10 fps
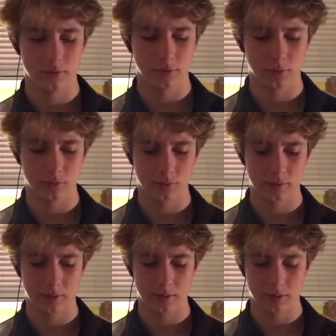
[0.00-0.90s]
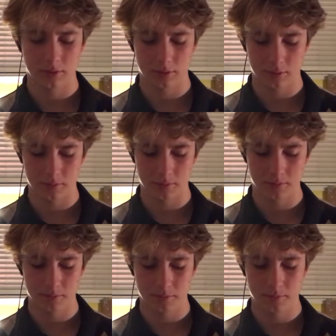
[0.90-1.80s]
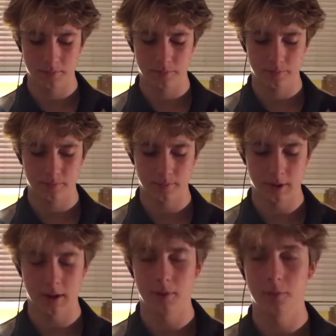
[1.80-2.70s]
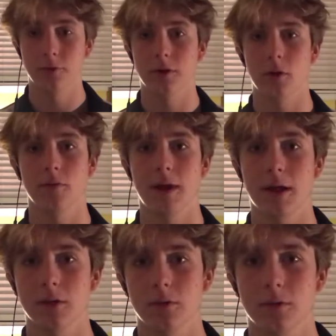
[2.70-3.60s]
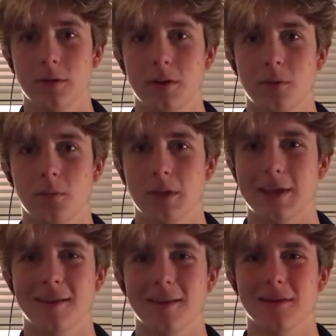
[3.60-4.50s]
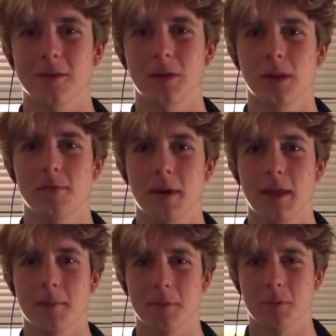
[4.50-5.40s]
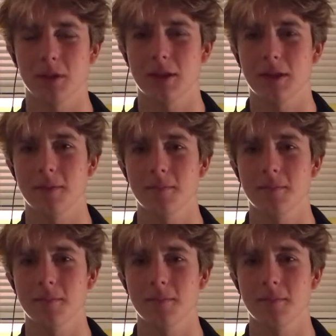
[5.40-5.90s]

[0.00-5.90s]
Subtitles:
to some of the Bushido Code values, and like he doesn't live by them completely.